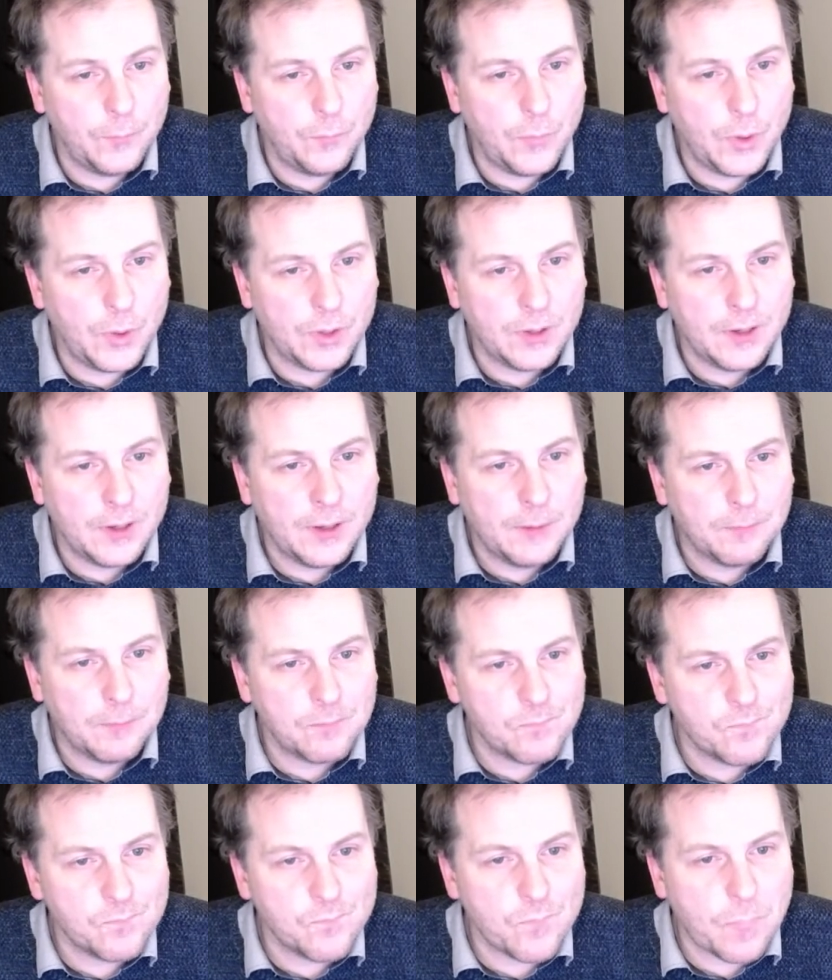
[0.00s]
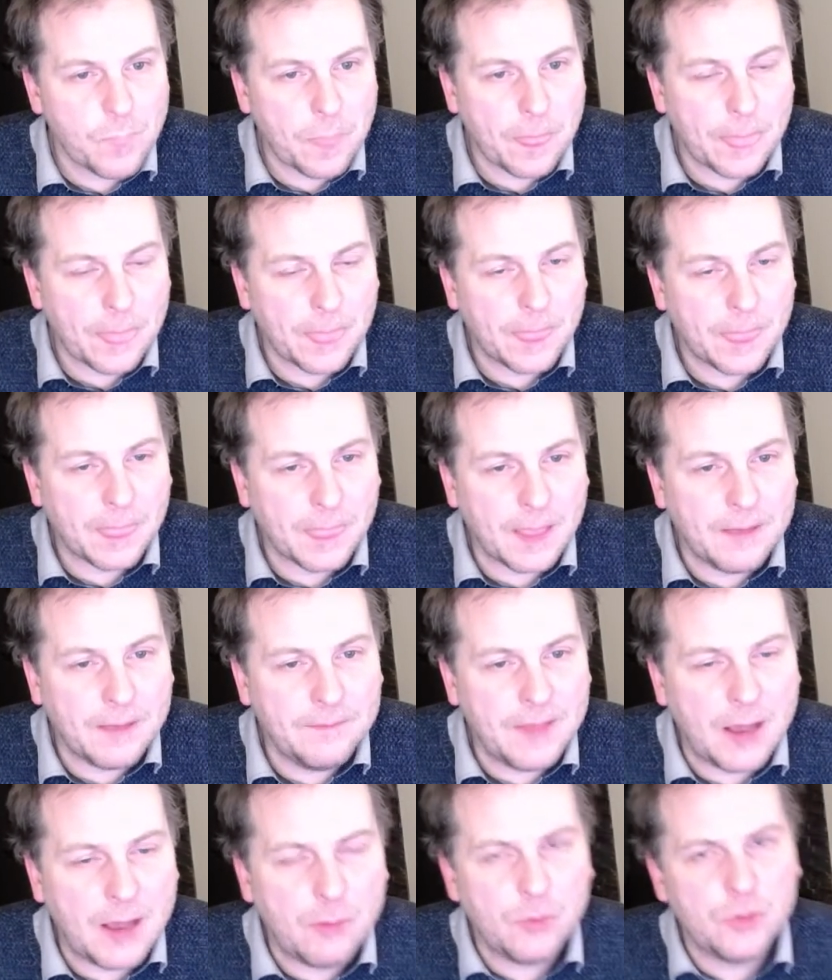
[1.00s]
But
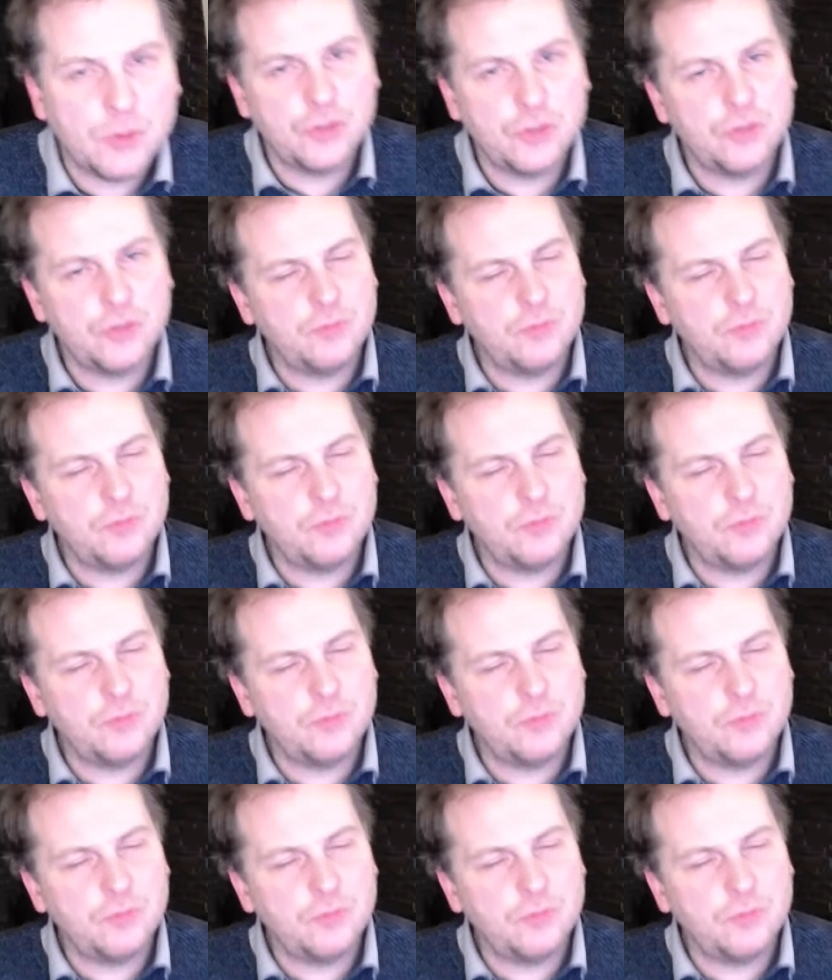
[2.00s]
that would